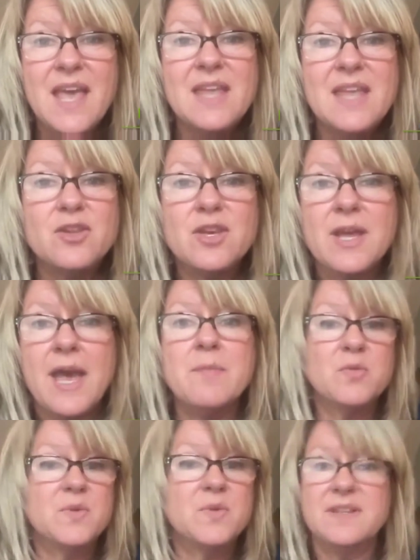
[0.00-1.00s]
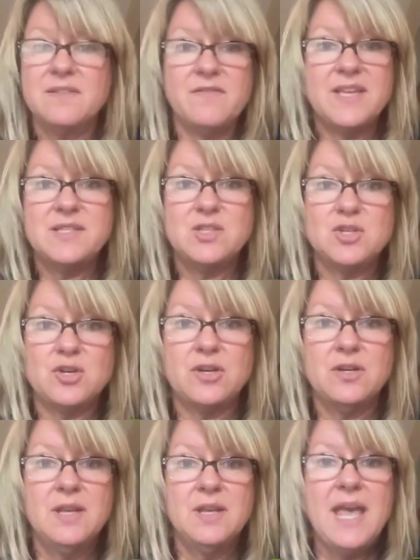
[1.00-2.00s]
And look, I'm a real
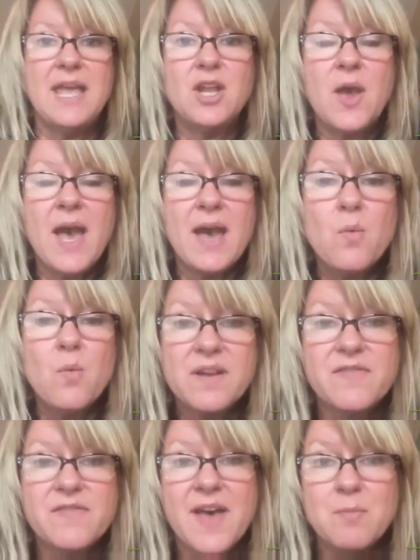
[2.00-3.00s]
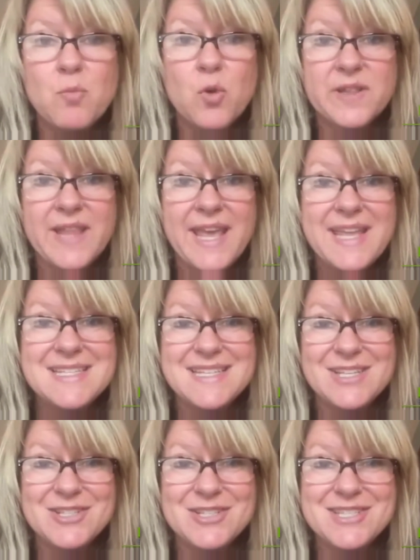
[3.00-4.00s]
investor. I want to find more land
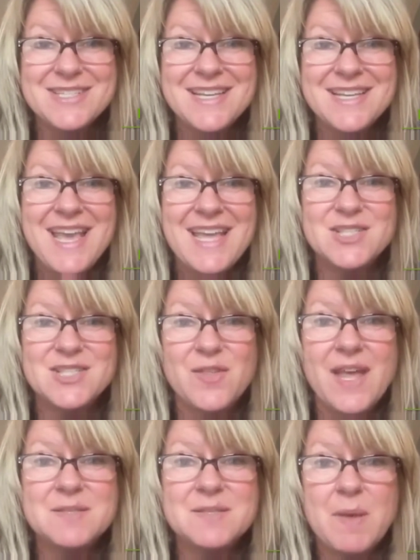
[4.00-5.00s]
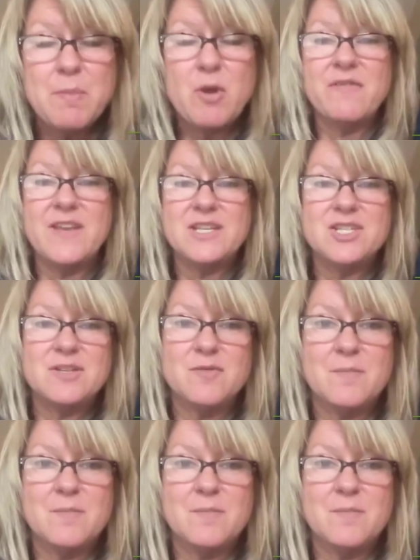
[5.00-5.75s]
deals. And so that's my motivation for